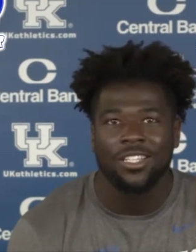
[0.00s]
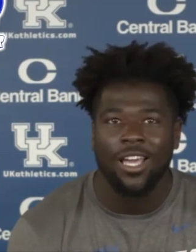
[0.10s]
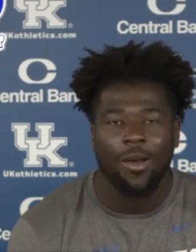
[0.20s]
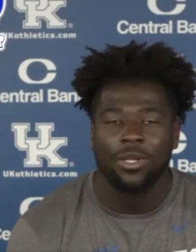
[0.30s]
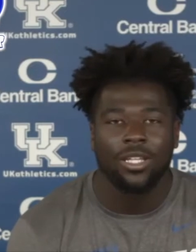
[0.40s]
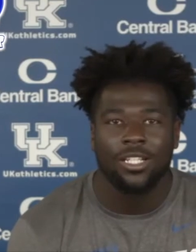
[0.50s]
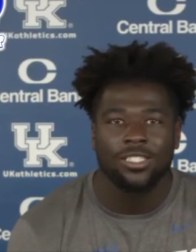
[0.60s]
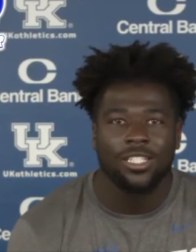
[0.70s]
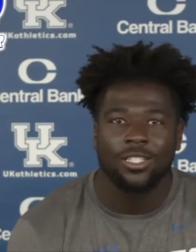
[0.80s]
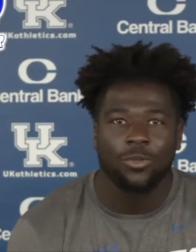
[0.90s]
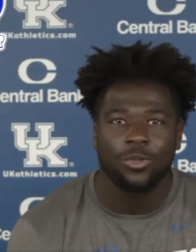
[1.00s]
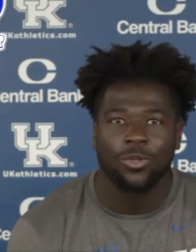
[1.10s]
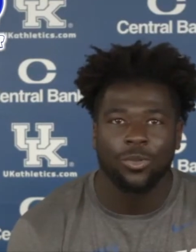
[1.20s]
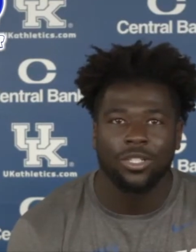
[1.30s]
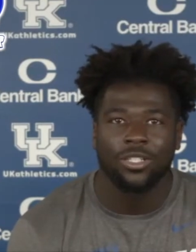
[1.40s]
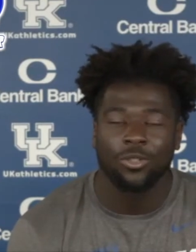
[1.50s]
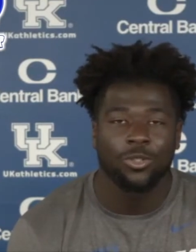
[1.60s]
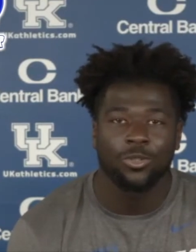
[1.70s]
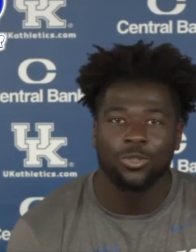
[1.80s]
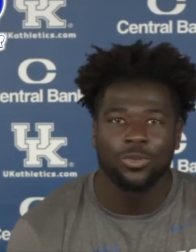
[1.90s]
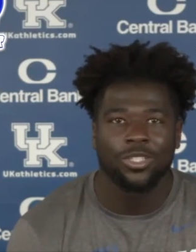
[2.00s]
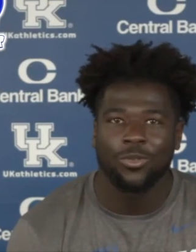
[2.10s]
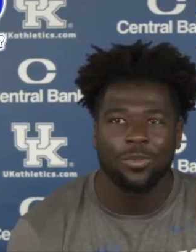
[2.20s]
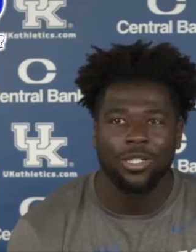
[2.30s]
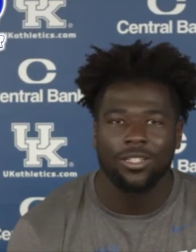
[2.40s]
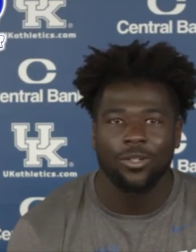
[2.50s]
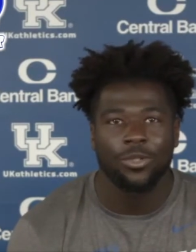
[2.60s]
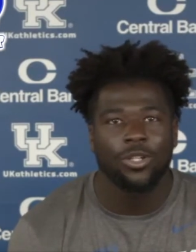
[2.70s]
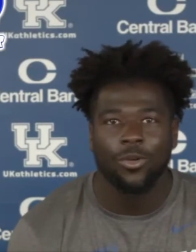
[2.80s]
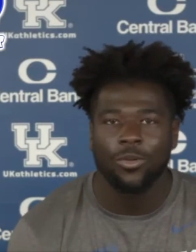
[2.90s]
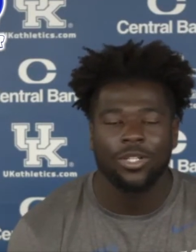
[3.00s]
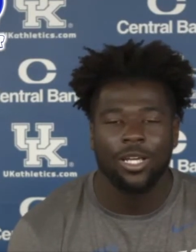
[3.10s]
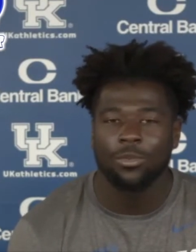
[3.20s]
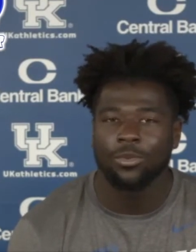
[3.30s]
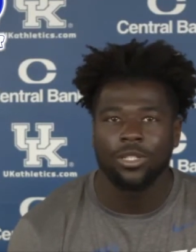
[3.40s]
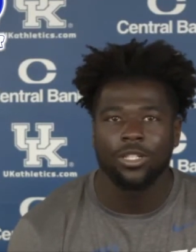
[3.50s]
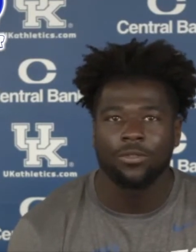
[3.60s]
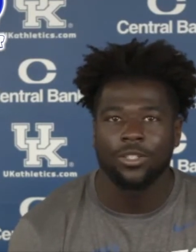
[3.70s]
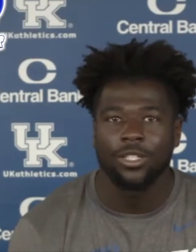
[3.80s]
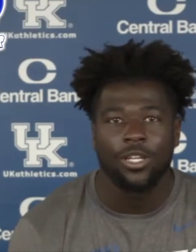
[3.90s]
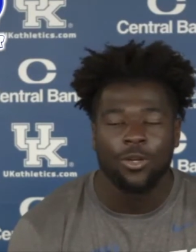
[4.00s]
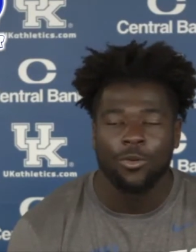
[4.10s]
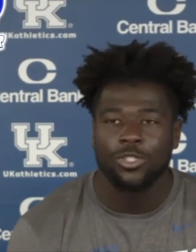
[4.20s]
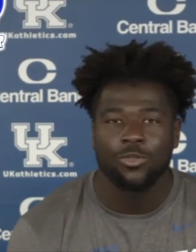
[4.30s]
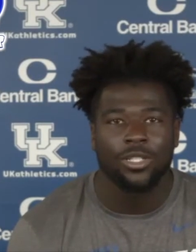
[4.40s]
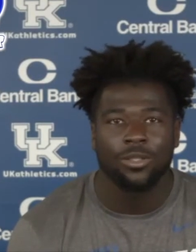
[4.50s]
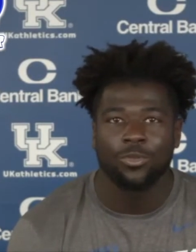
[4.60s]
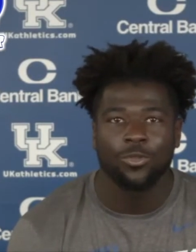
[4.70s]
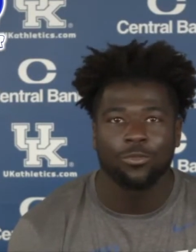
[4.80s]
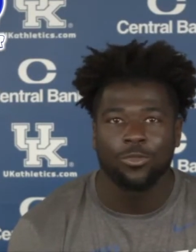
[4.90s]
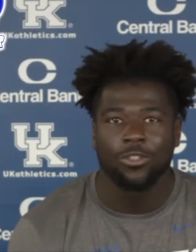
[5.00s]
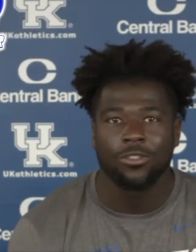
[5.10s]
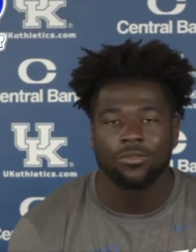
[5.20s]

how many games they think we're gonna win or lose. We don't worry about that. We know what we're capable of, and we're just ready to prove them wrong.